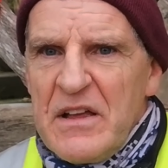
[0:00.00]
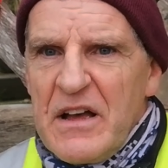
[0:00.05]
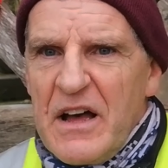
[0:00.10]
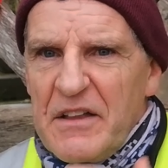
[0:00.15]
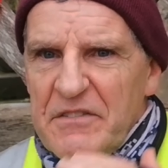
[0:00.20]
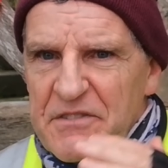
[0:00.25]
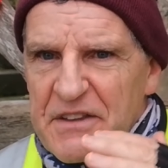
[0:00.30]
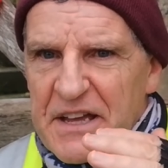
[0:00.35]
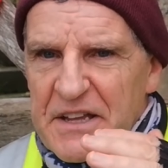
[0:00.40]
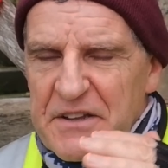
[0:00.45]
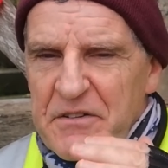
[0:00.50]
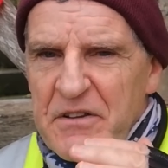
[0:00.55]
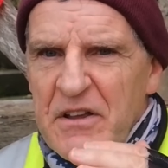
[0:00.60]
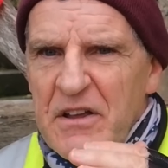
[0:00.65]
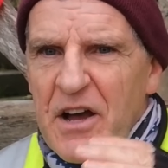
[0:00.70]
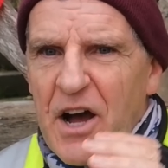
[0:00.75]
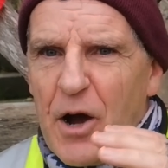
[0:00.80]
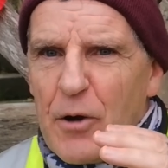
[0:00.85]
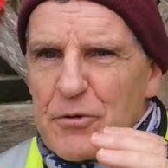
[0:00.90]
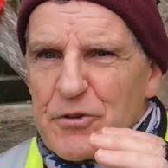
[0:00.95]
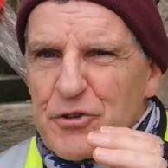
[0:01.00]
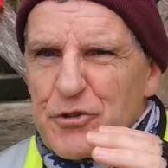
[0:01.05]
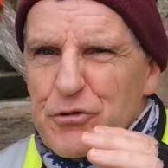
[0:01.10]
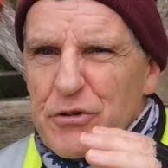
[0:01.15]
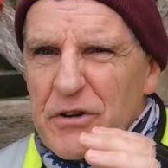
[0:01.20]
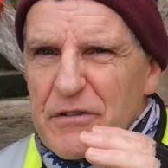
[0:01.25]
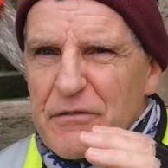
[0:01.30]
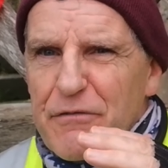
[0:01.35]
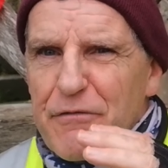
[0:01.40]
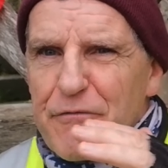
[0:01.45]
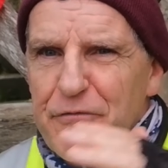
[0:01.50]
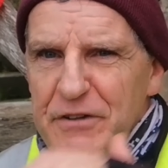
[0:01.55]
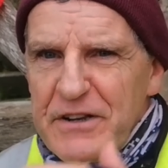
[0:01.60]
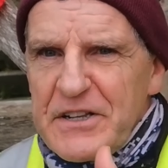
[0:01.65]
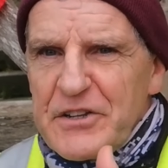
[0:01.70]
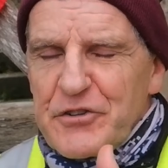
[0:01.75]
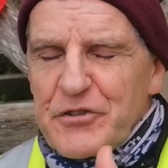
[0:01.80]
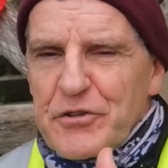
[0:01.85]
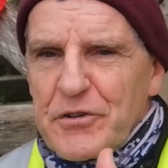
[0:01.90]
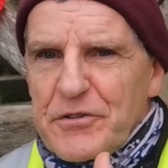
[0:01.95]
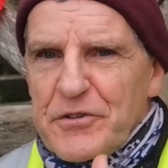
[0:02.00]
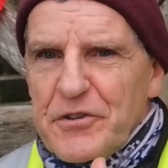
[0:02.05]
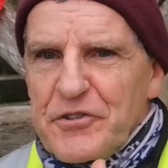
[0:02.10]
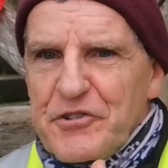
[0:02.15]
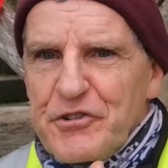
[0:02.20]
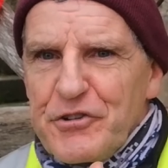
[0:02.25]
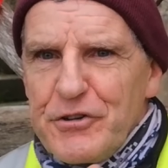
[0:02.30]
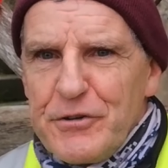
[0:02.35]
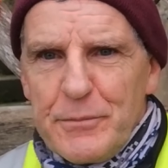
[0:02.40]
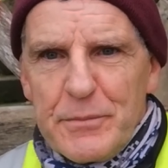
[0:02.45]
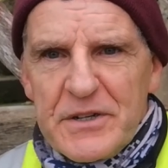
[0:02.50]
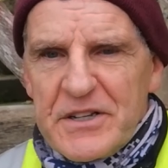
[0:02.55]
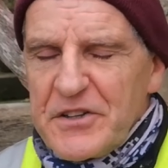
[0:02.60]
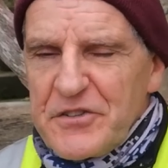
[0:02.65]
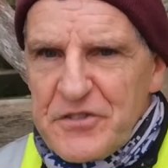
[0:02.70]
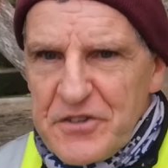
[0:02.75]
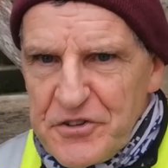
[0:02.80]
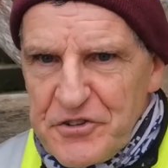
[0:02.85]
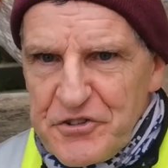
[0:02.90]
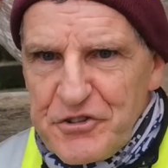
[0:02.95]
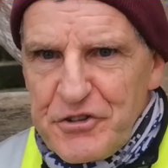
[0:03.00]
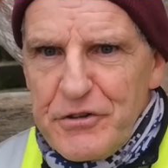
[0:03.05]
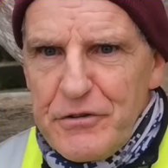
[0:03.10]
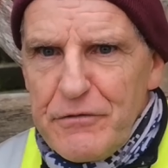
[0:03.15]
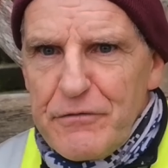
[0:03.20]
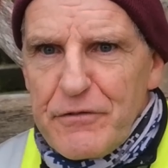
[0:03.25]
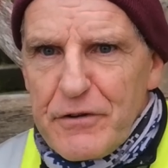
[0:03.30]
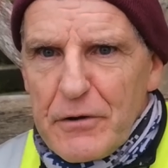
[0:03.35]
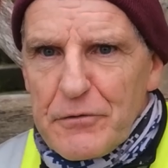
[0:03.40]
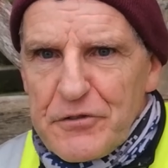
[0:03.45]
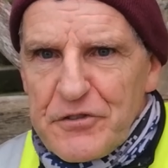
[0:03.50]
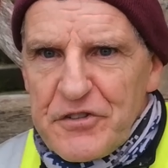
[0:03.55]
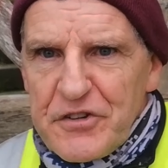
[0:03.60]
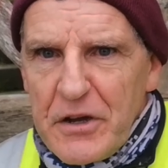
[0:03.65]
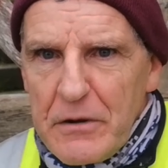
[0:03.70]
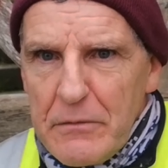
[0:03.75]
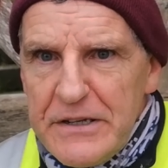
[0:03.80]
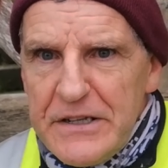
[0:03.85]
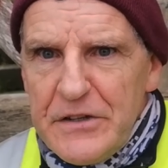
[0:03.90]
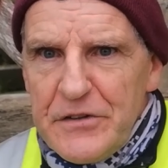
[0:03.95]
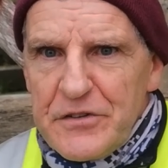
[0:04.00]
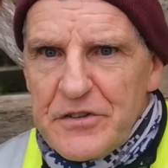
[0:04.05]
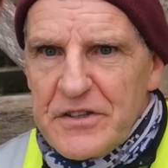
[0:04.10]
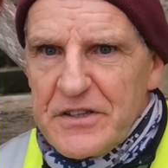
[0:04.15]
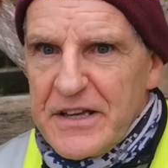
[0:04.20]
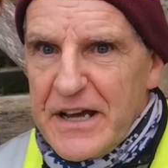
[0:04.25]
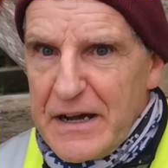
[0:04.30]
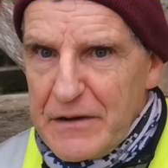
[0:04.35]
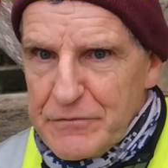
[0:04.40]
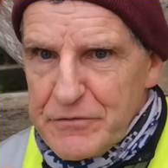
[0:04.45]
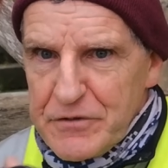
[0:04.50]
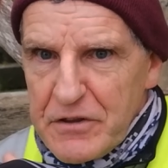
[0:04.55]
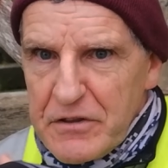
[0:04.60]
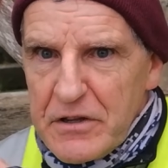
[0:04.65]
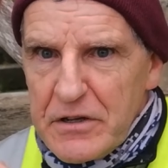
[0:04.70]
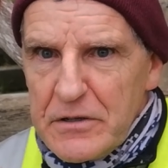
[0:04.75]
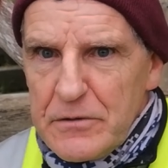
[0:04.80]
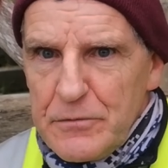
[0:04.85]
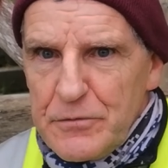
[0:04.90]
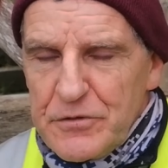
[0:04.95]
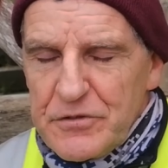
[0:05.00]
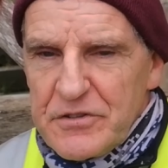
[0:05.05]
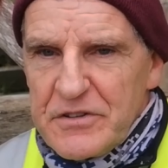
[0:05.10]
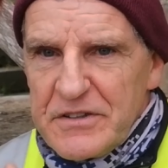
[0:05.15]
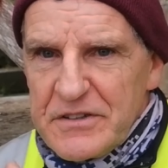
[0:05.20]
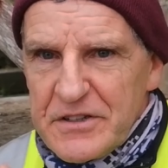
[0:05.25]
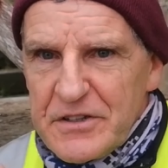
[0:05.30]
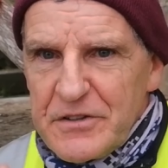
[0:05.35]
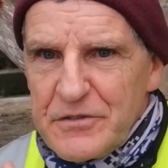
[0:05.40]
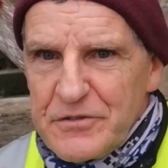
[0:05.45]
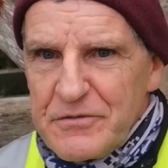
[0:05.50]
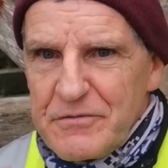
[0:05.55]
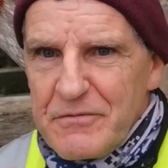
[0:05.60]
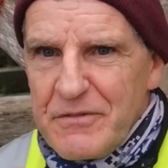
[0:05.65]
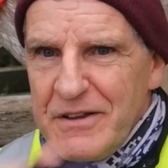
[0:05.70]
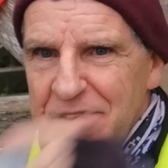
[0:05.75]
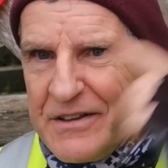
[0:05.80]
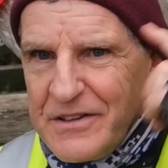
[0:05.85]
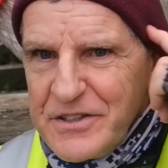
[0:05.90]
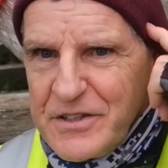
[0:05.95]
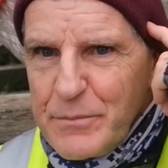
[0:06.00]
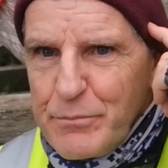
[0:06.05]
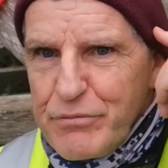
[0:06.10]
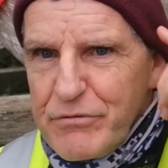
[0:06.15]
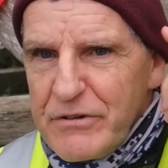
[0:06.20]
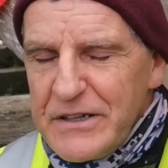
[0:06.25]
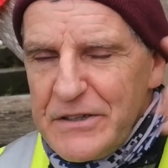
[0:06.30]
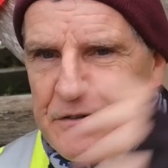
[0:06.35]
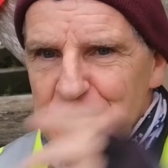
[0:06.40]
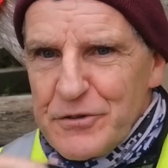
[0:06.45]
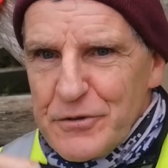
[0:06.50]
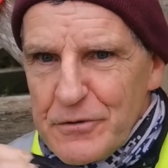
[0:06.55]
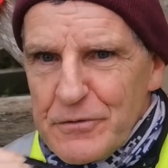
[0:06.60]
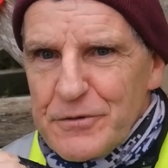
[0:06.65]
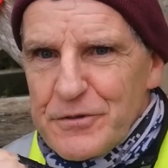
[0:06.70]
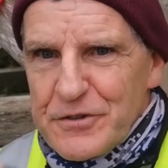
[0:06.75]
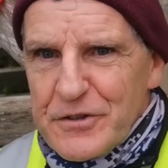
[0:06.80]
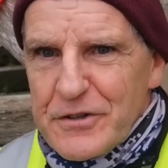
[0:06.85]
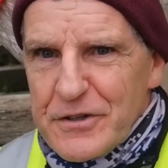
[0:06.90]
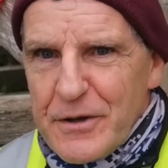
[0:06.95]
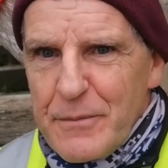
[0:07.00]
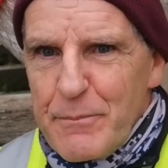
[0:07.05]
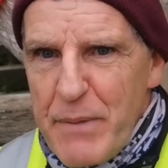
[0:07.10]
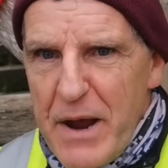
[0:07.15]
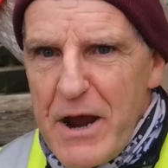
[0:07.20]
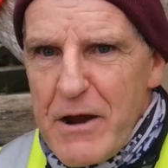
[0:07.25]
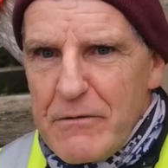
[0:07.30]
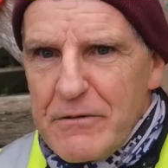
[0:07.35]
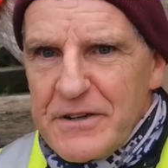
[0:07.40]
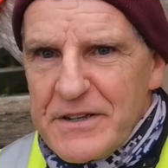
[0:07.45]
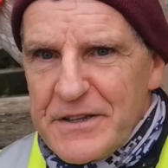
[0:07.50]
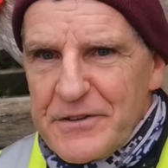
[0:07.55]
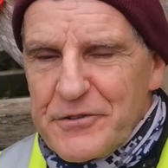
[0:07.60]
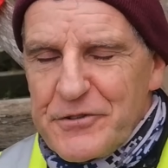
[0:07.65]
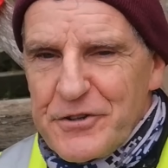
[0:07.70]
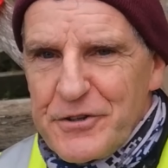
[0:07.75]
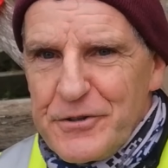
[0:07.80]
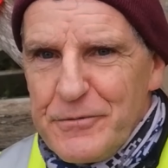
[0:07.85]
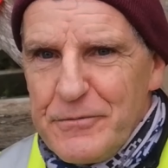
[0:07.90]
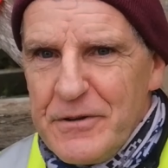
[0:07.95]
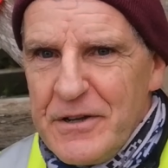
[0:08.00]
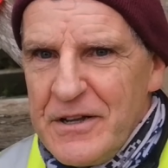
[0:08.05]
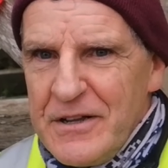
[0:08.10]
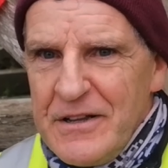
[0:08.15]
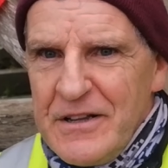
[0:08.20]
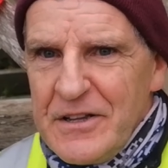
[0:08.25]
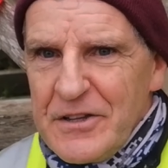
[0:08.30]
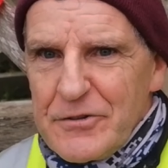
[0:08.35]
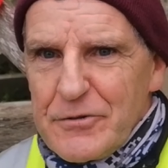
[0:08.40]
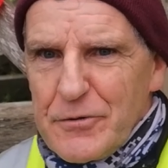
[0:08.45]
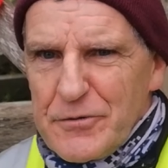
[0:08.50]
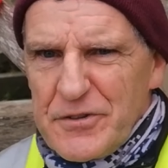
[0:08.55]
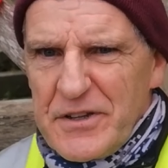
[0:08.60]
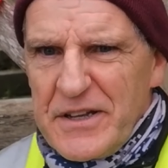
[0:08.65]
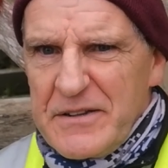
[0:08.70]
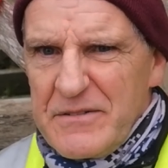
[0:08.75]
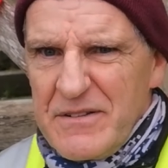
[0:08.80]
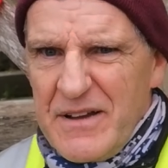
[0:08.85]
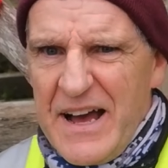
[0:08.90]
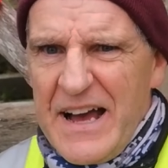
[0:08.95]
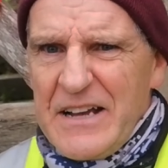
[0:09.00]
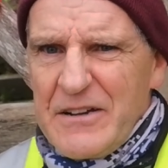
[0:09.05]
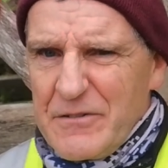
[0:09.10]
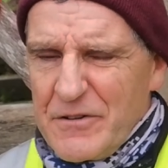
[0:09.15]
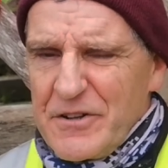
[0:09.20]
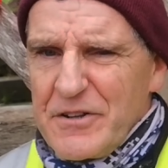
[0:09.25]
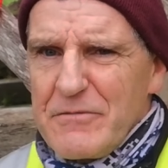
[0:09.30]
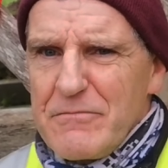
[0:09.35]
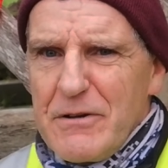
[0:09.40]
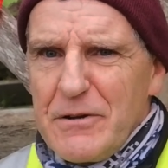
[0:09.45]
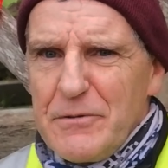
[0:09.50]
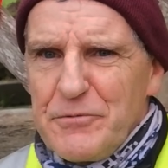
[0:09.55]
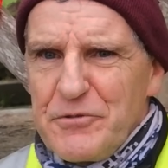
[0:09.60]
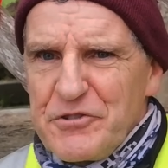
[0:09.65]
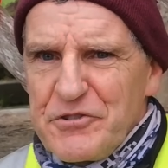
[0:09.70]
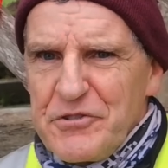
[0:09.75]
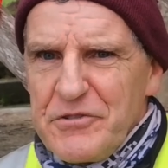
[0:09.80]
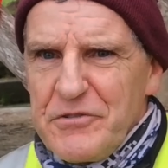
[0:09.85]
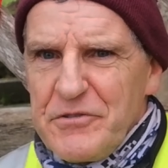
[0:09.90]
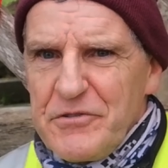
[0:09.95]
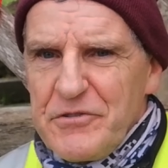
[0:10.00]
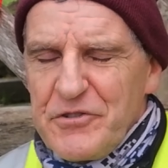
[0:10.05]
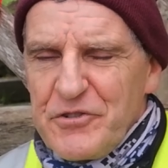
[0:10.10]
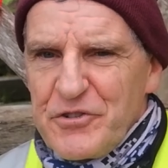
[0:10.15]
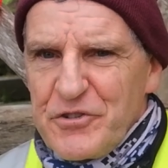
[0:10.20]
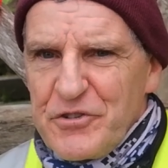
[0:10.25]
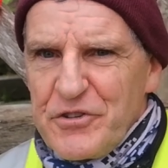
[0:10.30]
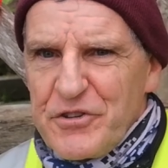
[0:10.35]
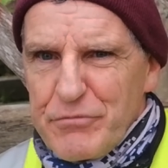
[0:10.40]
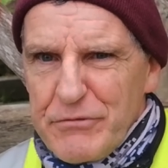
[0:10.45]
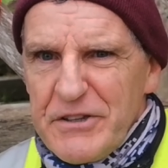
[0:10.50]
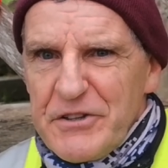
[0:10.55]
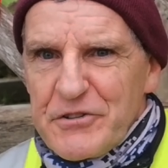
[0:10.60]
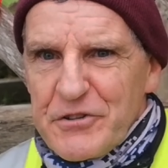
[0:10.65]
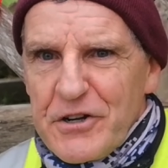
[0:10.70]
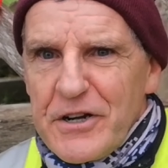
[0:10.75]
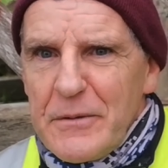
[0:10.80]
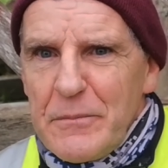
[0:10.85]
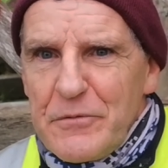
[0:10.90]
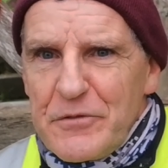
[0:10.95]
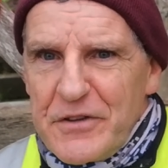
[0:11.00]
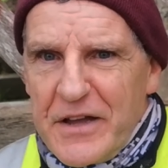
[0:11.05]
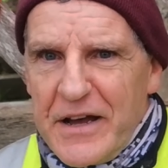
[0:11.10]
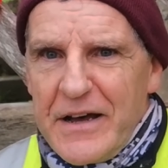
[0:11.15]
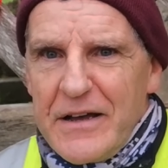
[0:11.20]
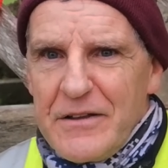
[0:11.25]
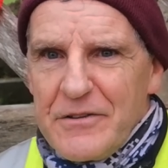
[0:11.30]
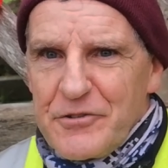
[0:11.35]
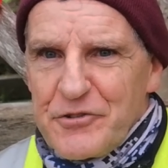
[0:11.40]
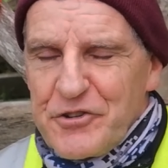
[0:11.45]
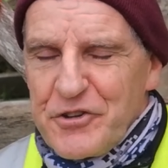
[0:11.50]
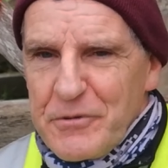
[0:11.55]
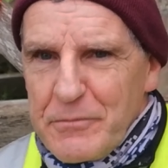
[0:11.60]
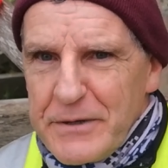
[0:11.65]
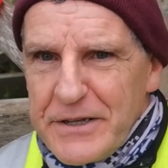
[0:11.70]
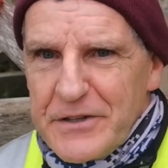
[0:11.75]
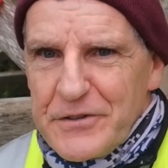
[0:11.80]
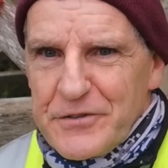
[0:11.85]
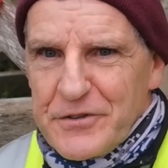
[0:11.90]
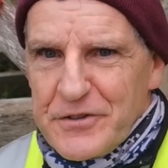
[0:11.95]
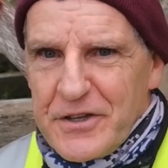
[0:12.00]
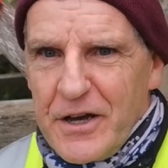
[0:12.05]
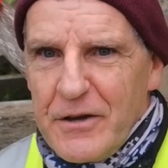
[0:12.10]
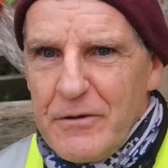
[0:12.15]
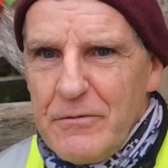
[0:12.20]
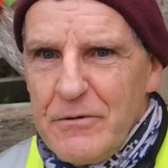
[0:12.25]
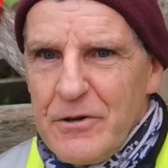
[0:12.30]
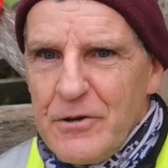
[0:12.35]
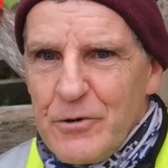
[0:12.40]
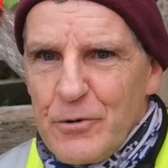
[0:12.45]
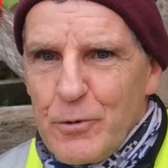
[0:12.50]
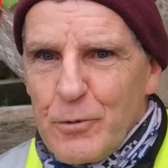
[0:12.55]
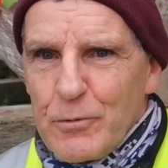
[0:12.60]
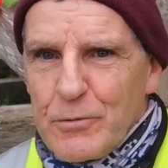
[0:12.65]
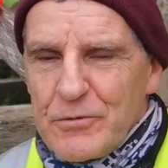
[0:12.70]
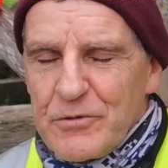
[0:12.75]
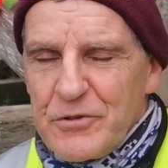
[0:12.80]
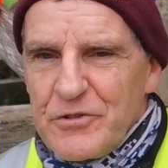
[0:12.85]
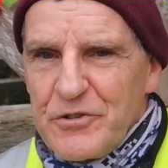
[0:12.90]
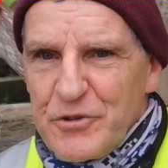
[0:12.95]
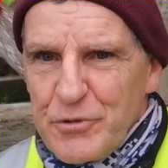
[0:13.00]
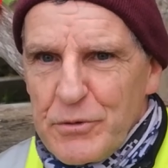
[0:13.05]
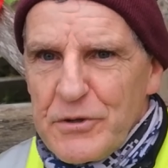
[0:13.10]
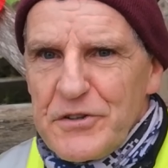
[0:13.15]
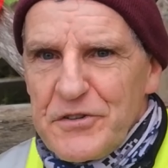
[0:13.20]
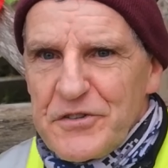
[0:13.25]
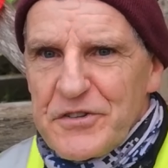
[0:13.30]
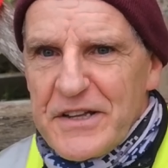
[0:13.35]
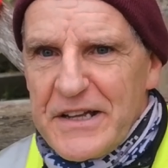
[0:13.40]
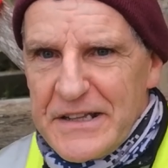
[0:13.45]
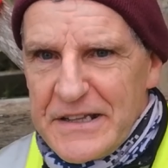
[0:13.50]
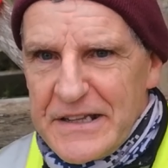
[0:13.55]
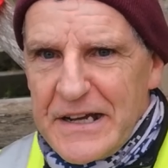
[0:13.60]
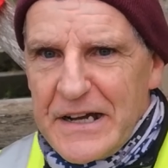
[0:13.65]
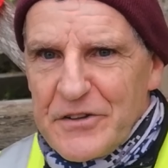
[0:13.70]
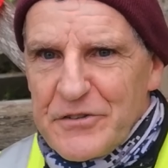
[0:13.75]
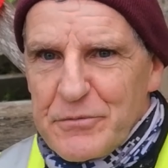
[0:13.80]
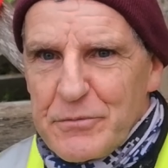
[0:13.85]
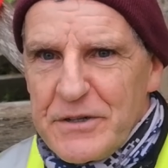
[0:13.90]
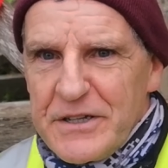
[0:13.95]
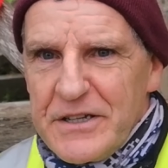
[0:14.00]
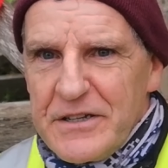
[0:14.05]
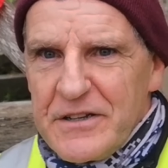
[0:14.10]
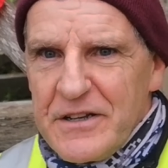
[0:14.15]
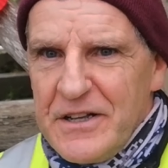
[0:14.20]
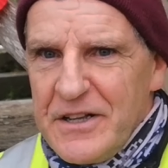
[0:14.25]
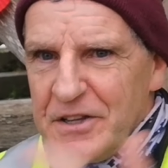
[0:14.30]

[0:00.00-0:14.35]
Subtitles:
And then I would try and finish on the 2, because the 2 felt so easy after those, because your brain sort of comparing it to sort of saying, hang on, I rode 3 times that 2 weeks ago, or twice that last week.